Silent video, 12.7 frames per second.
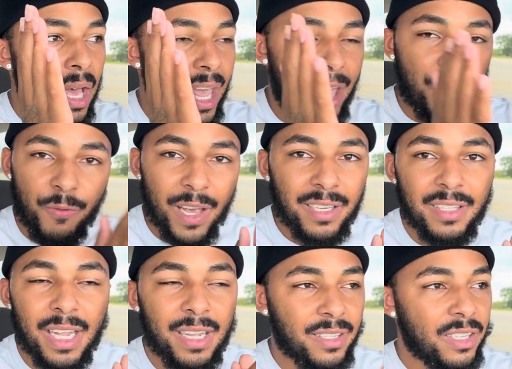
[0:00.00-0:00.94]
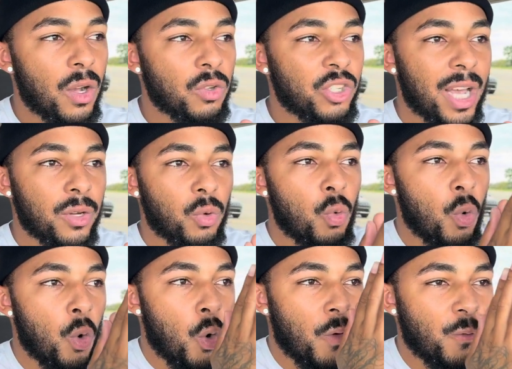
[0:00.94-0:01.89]
invested into your channel
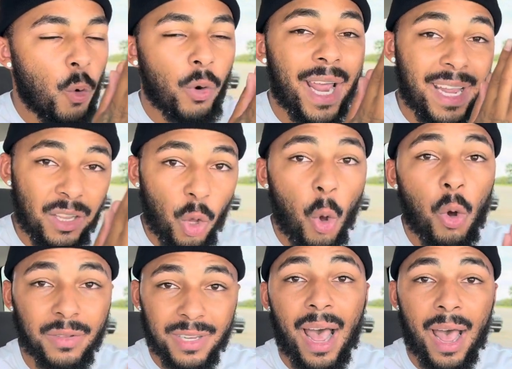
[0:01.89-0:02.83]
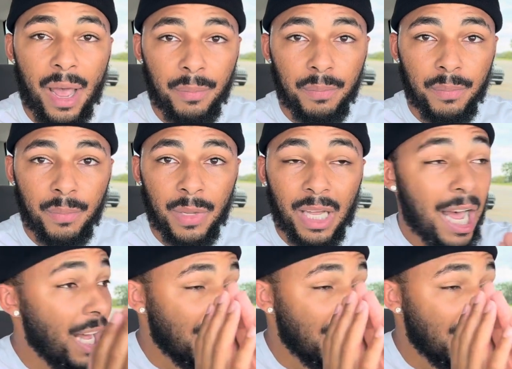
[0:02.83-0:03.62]
for a long time. A